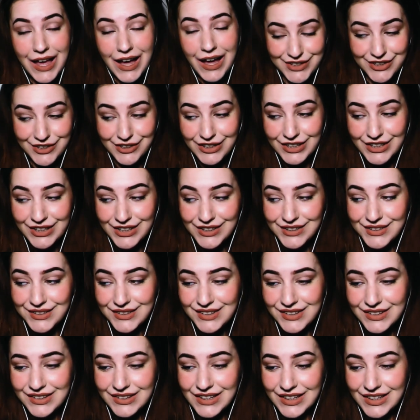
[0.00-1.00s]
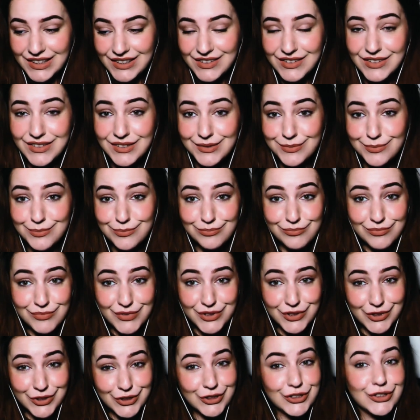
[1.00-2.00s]
series, this
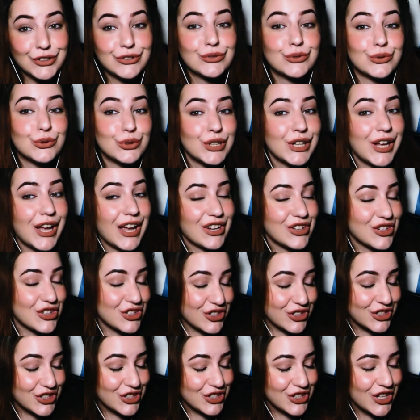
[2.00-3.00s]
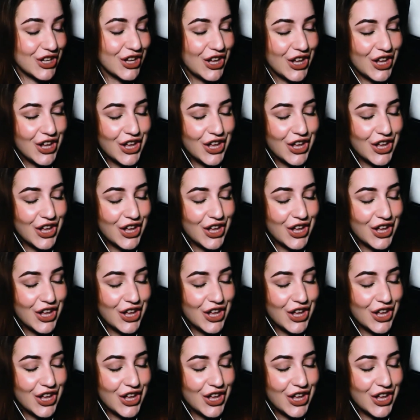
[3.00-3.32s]
certain reaction,